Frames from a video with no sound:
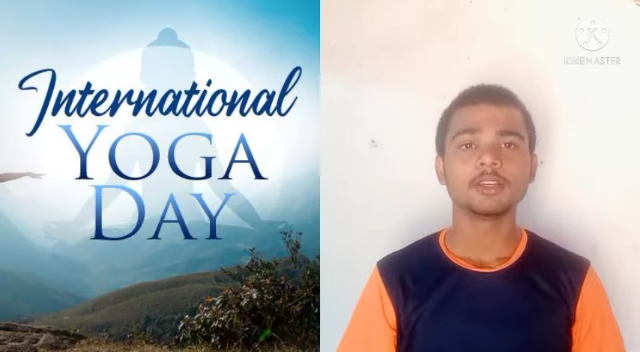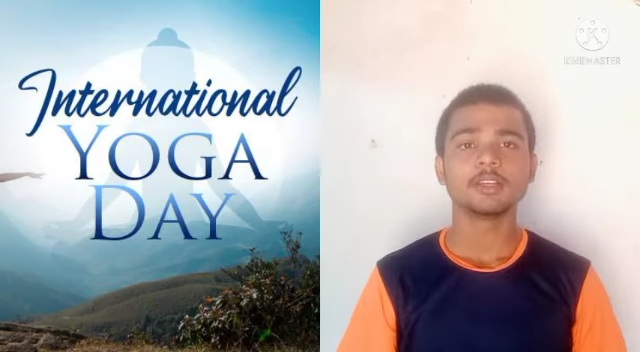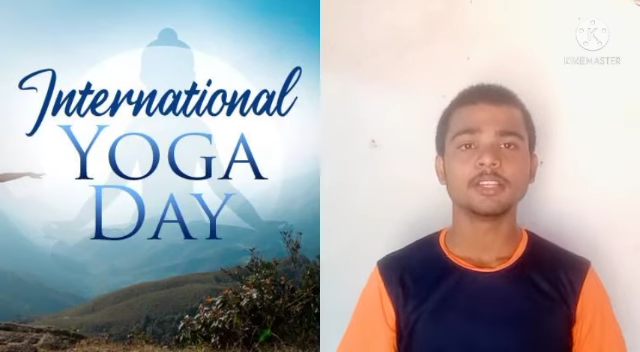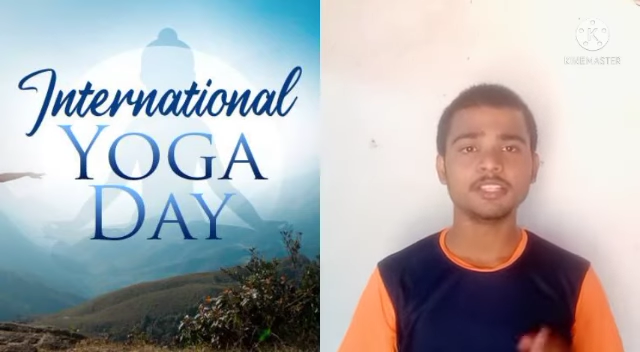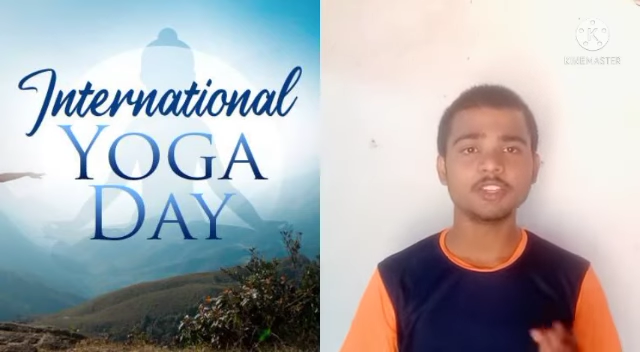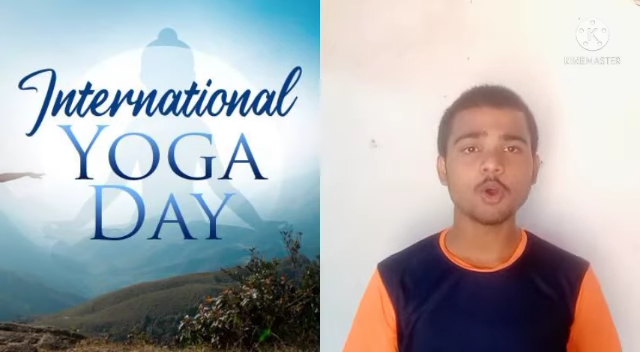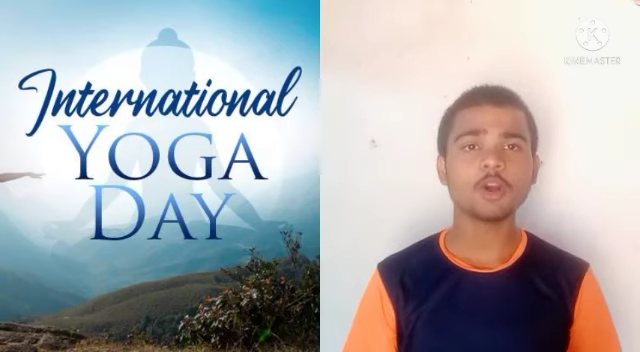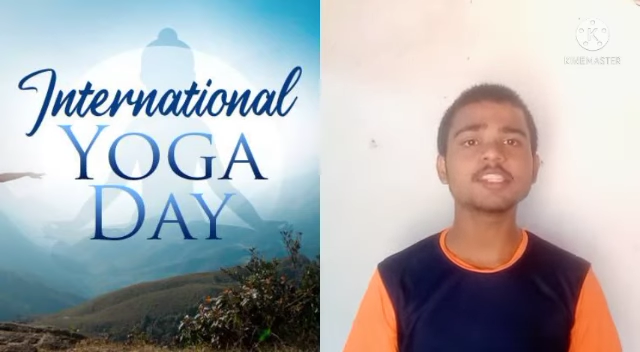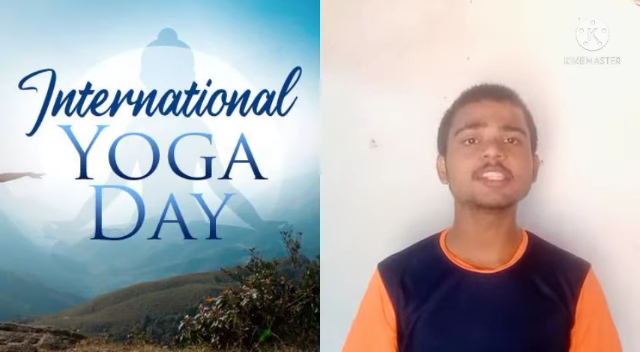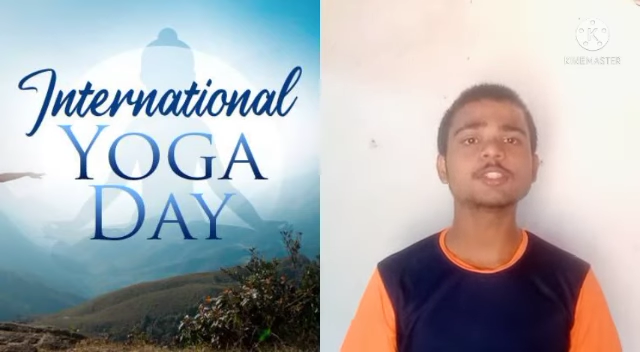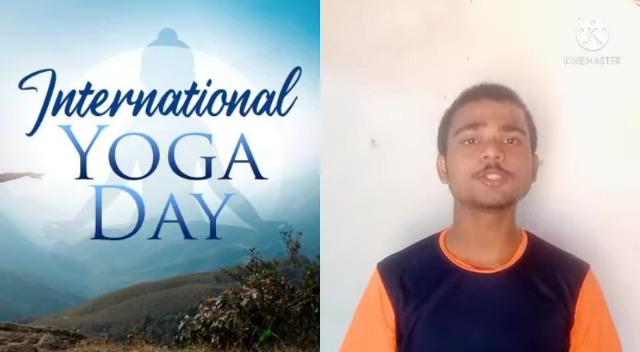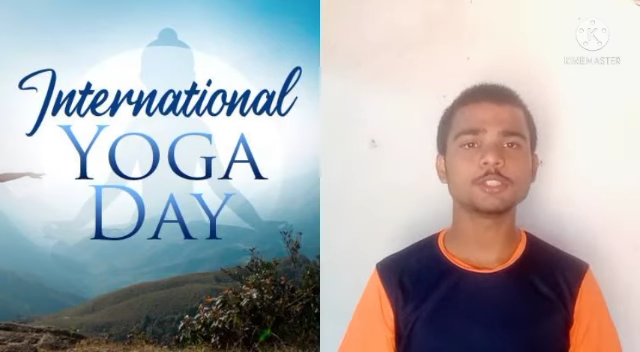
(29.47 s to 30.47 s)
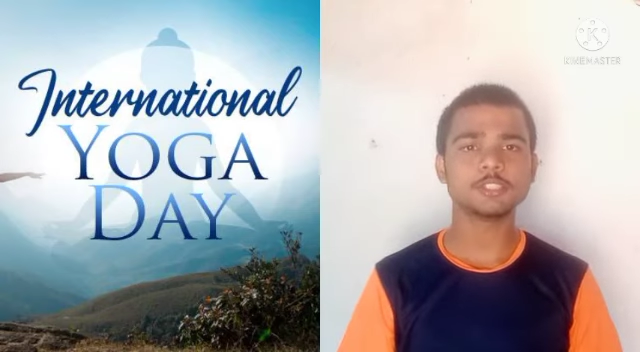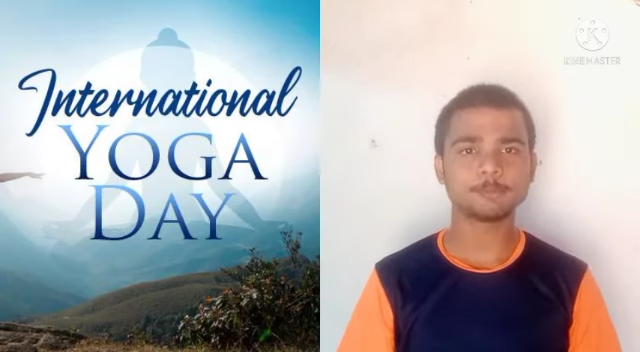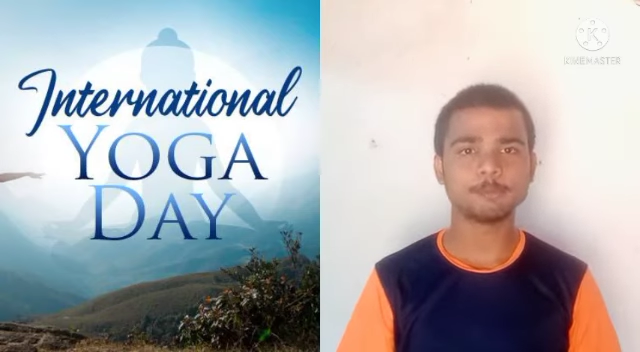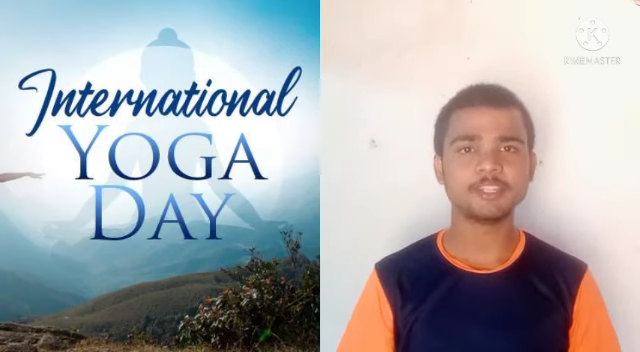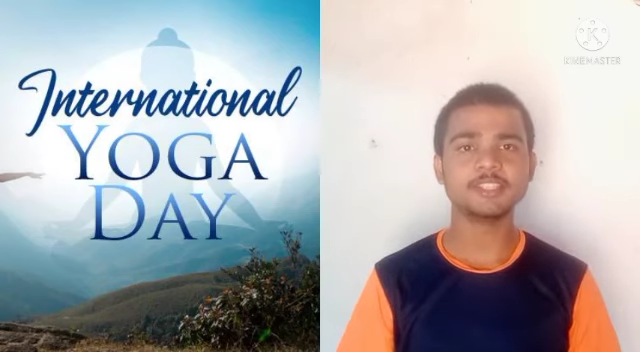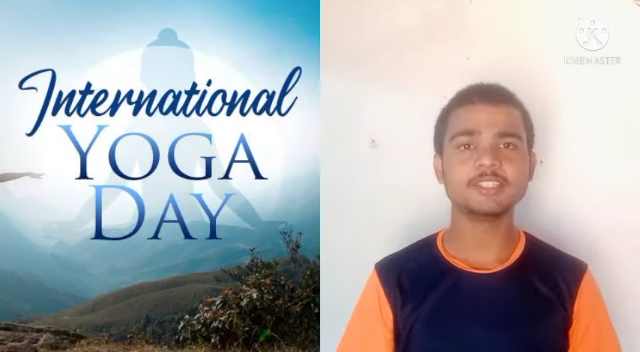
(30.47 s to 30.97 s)
in order to
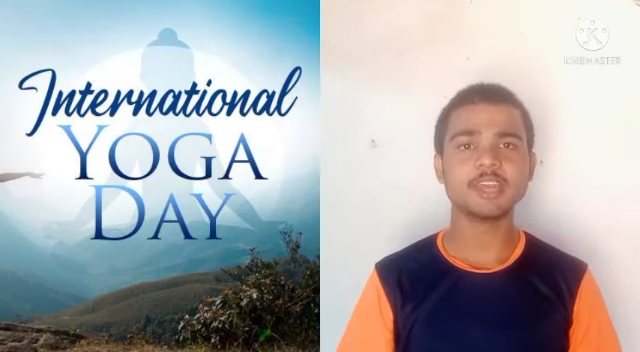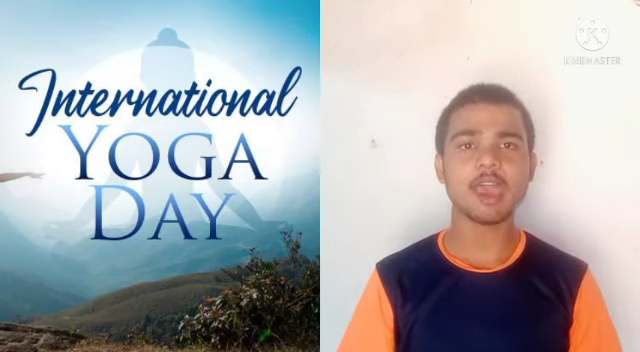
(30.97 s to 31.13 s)
spread